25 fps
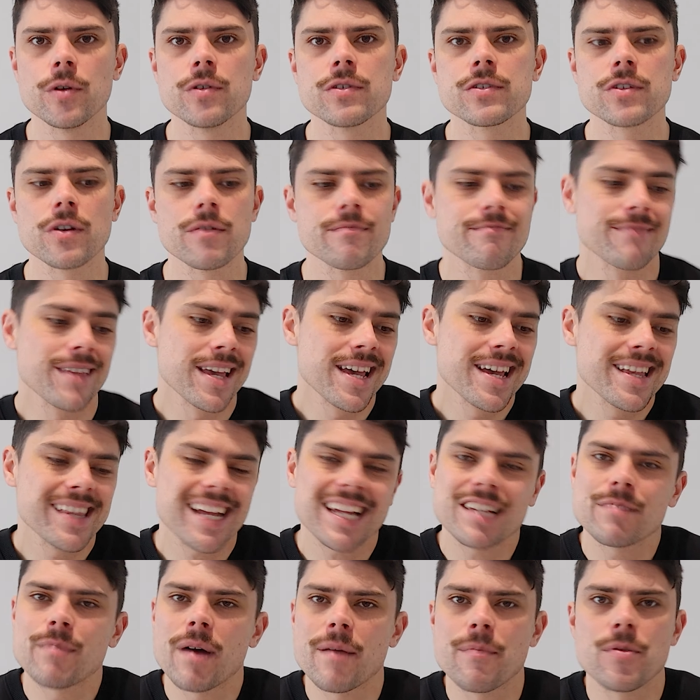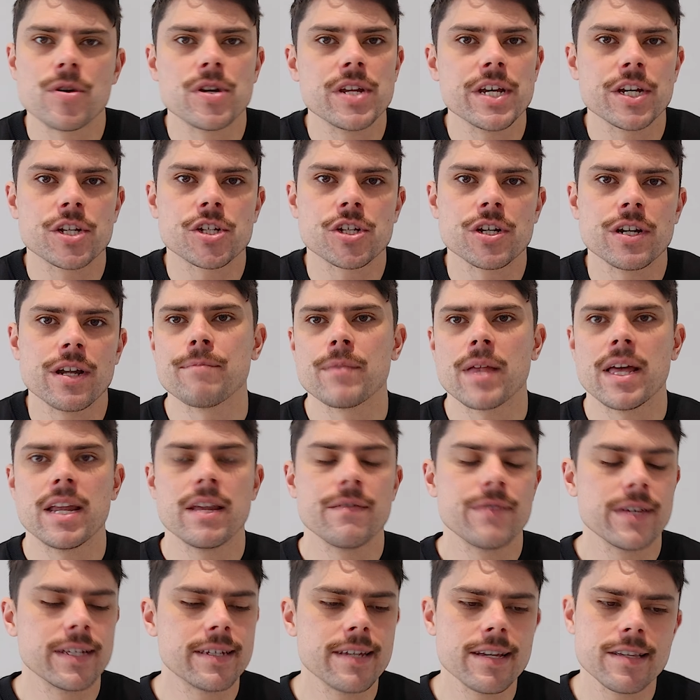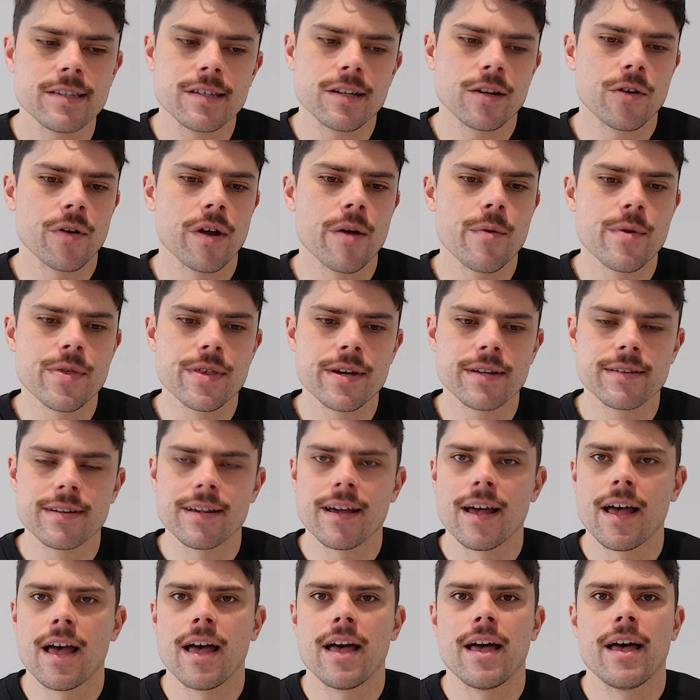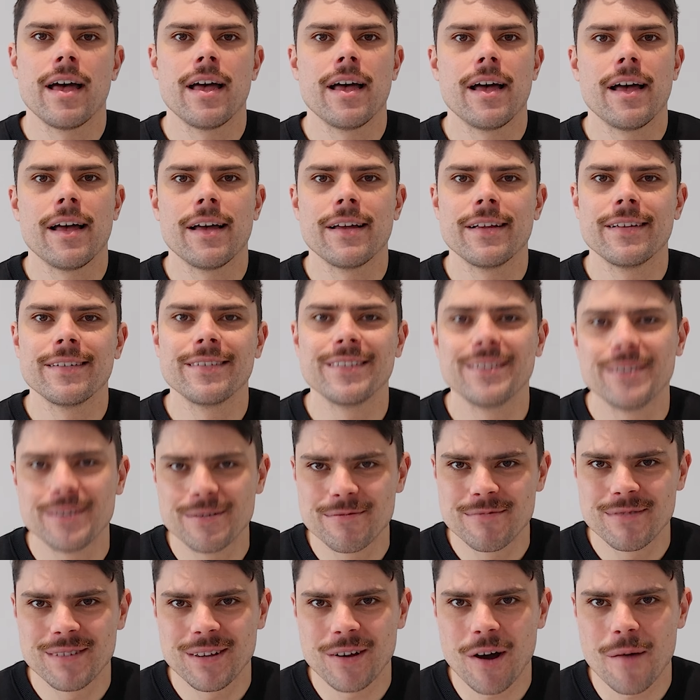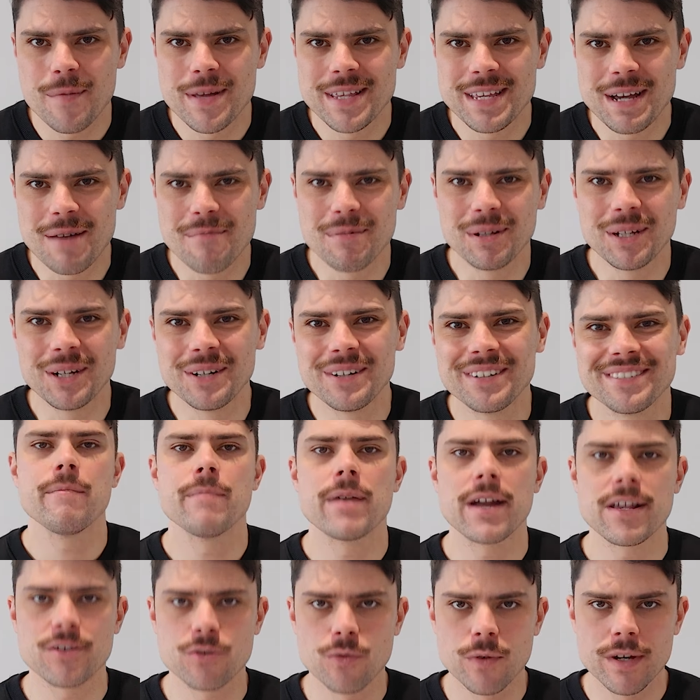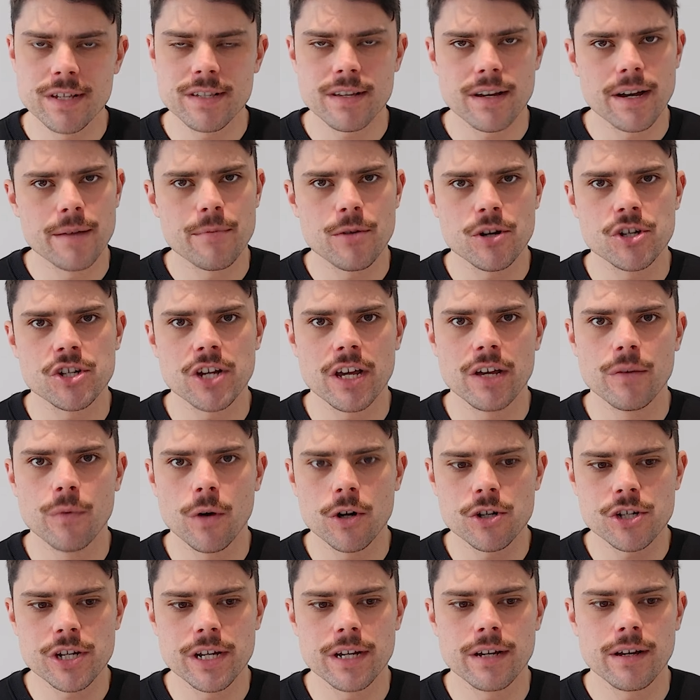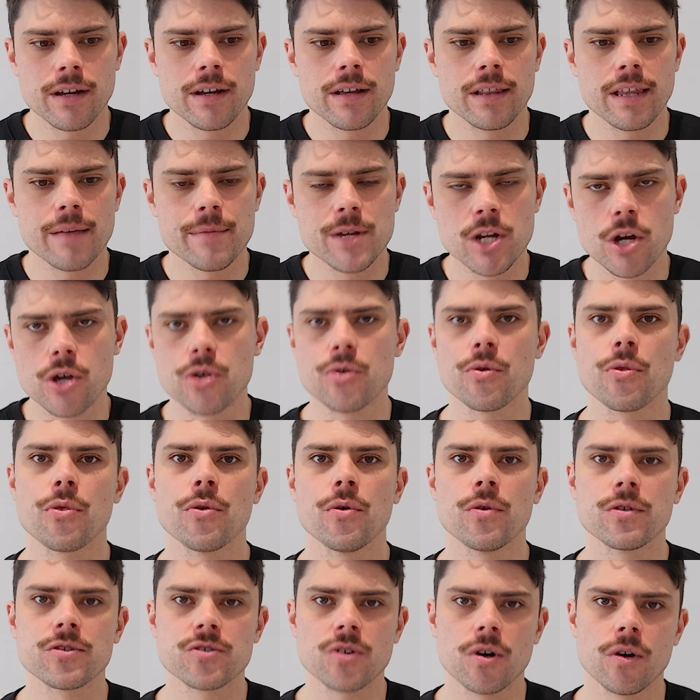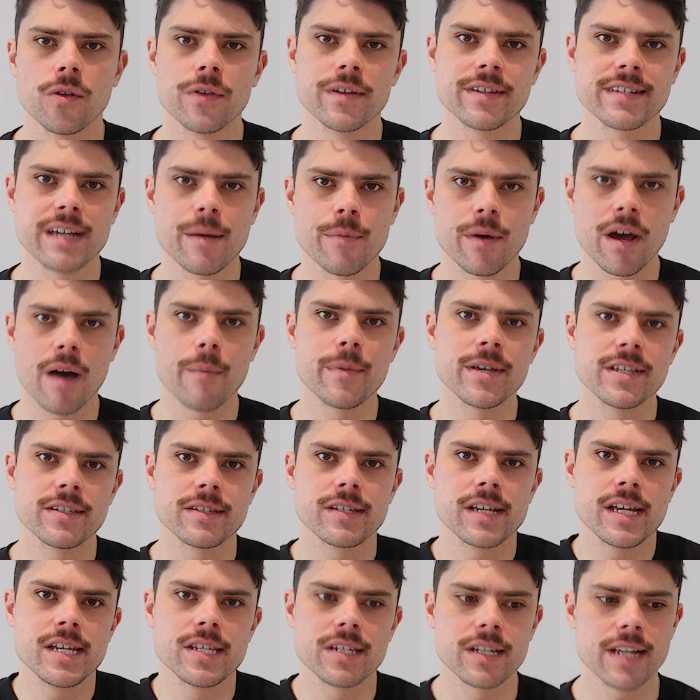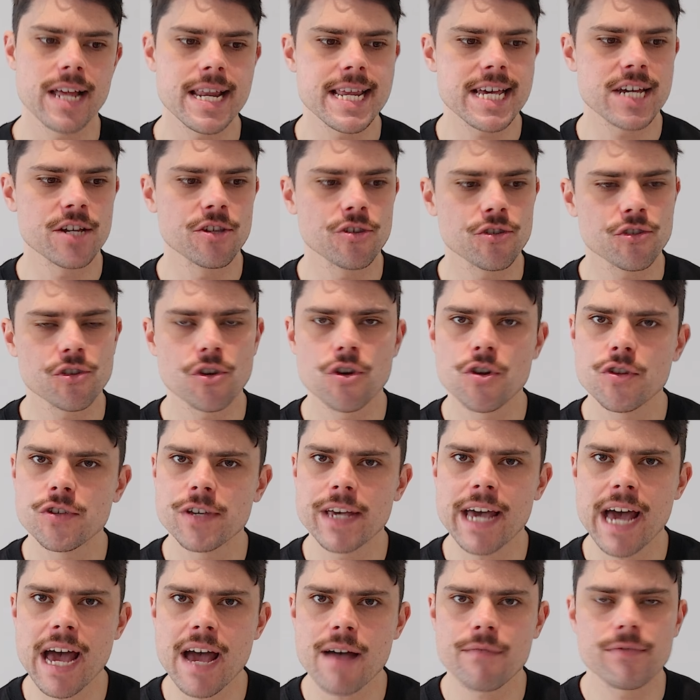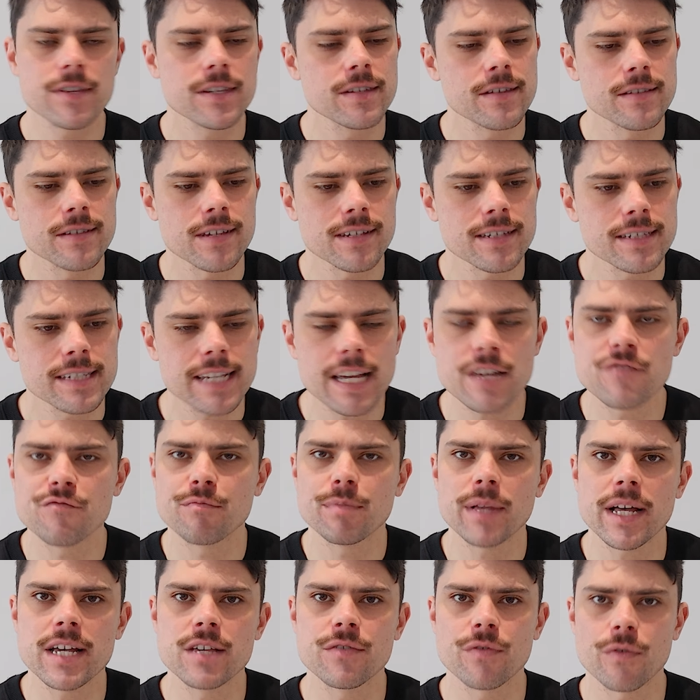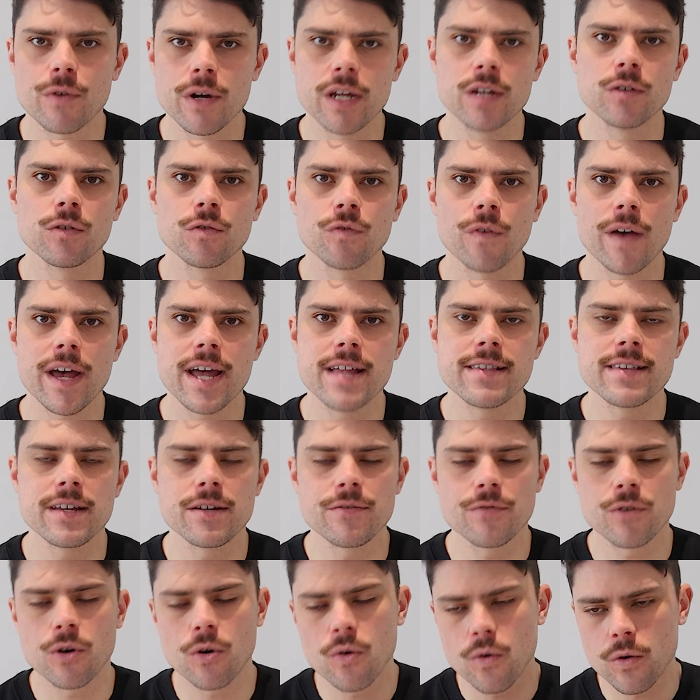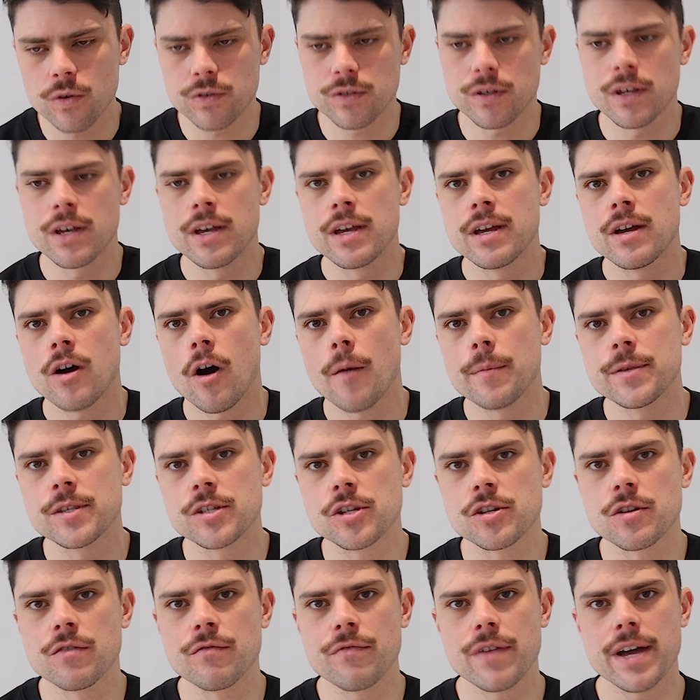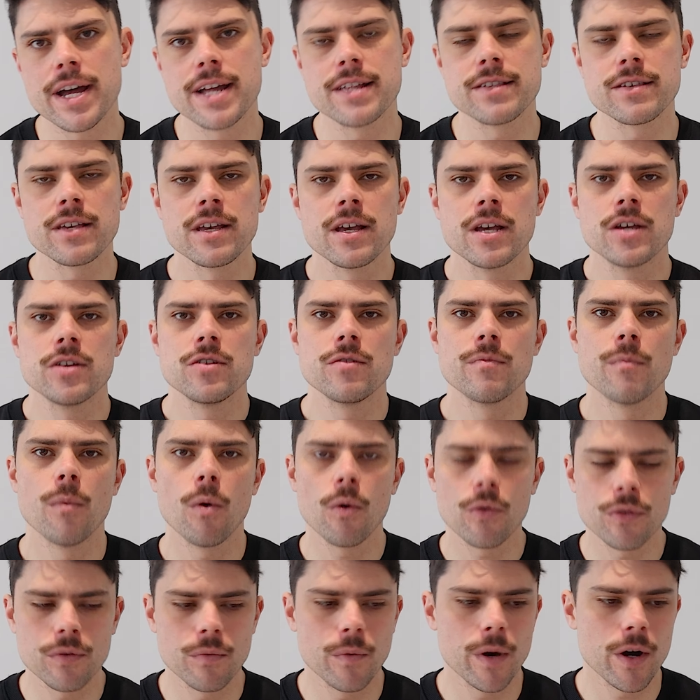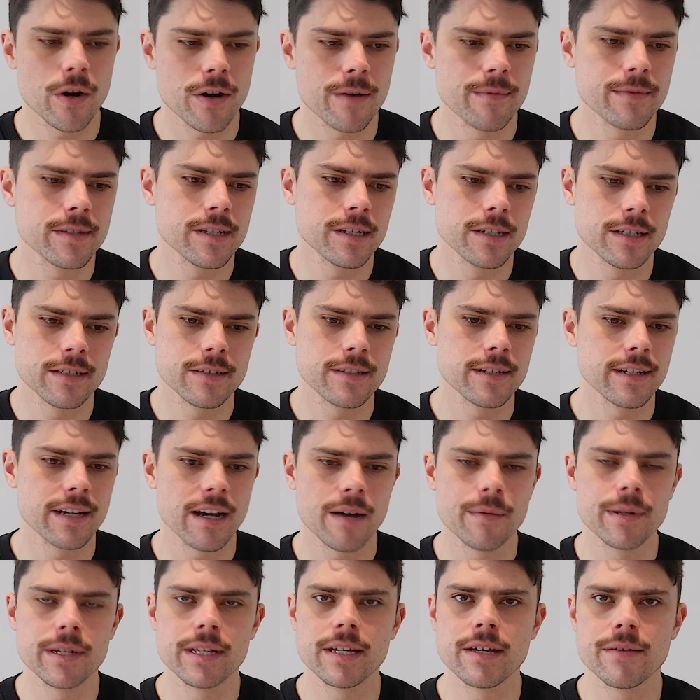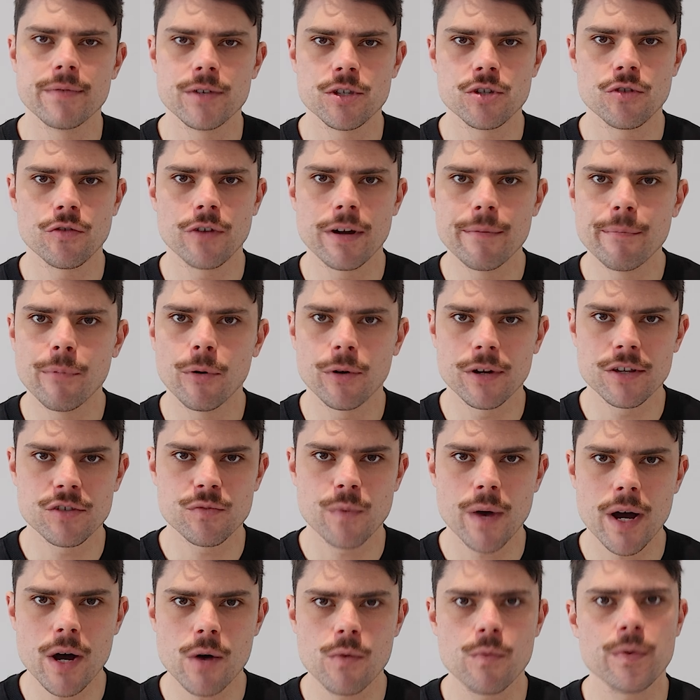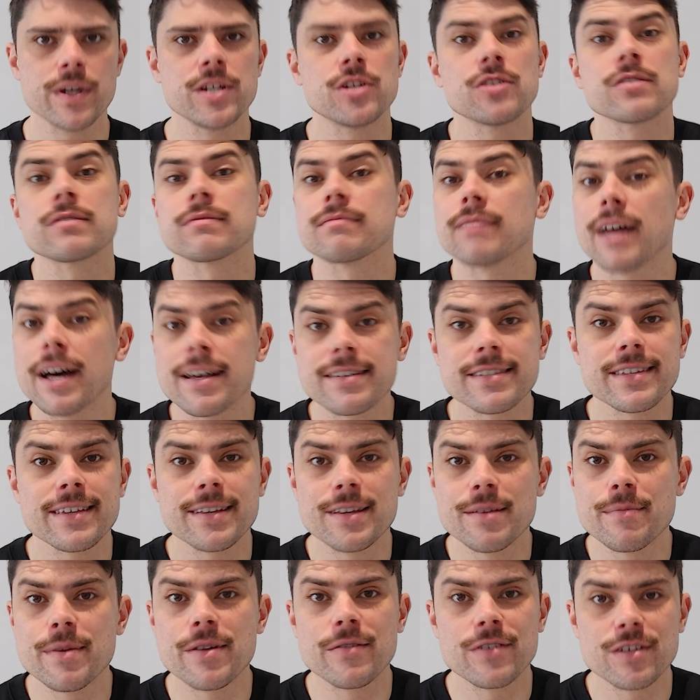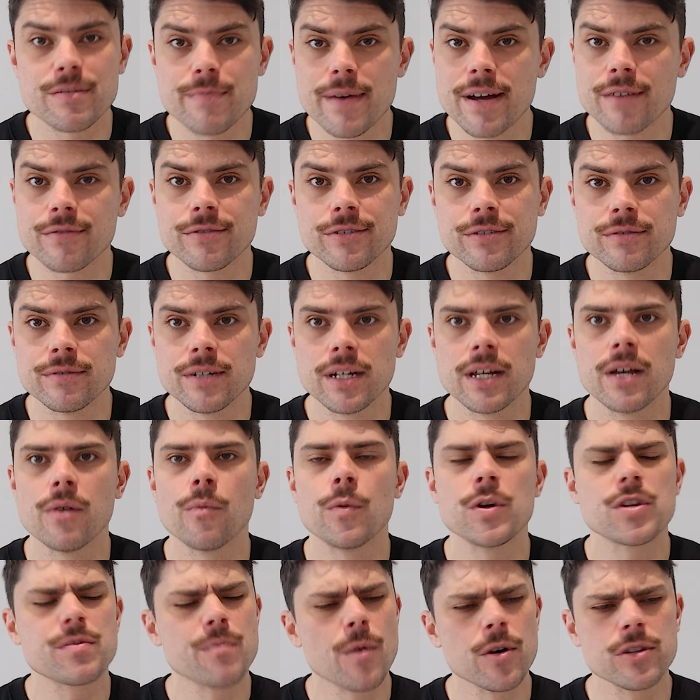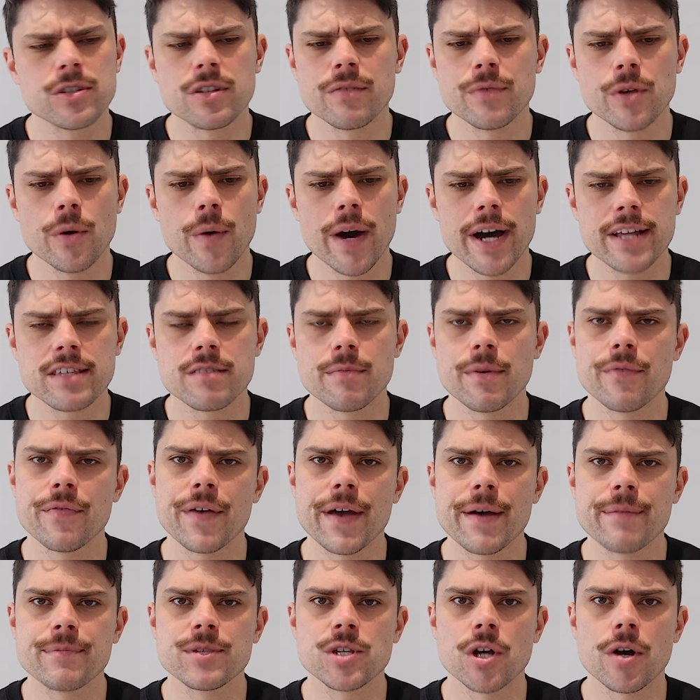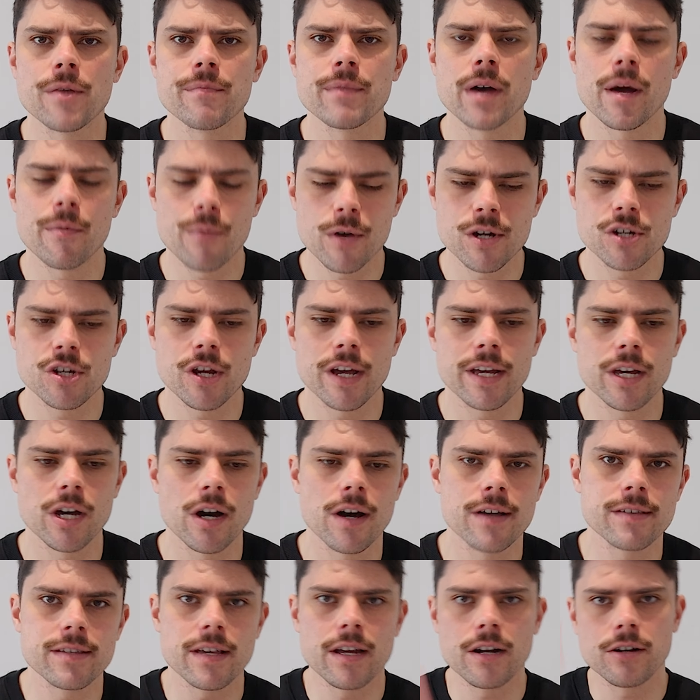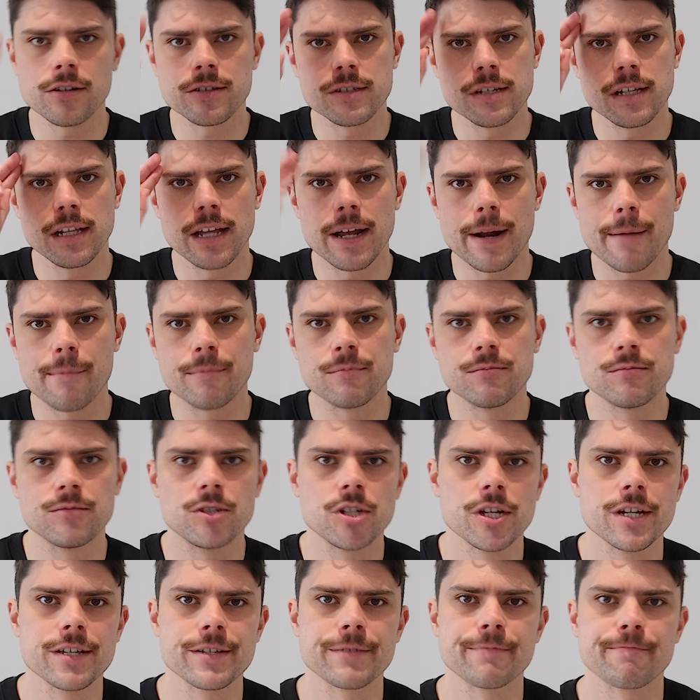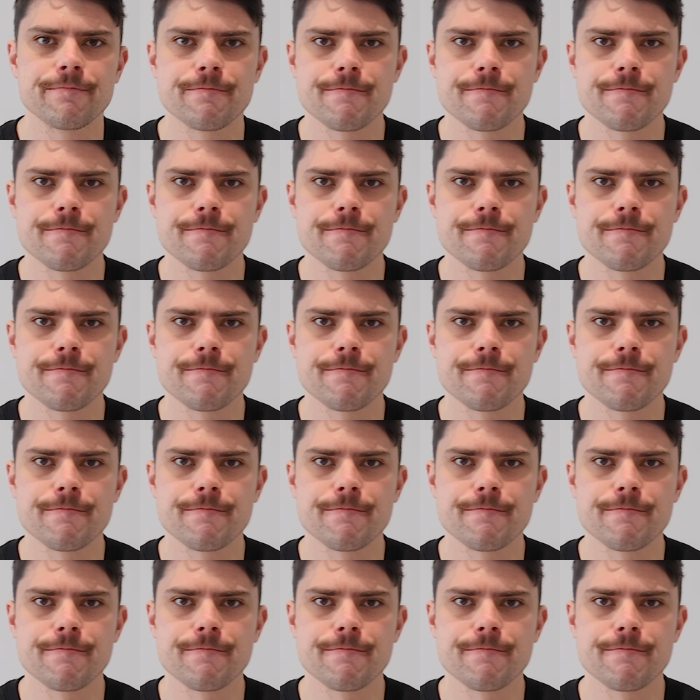So that's my prediction. And if you disagree with it, comment down below. But as always, I appreciate you watching. Let me know your thoughts on this upcoming season, any concerns you have. This is a safe place for Eagles fans and, of course, opposition fans. You're more than welcome to come in and give us your input as well. We just ask that you be respectful, which most of you are, to be fair. So I appreciate you guys, and I'll see you later. Cheers.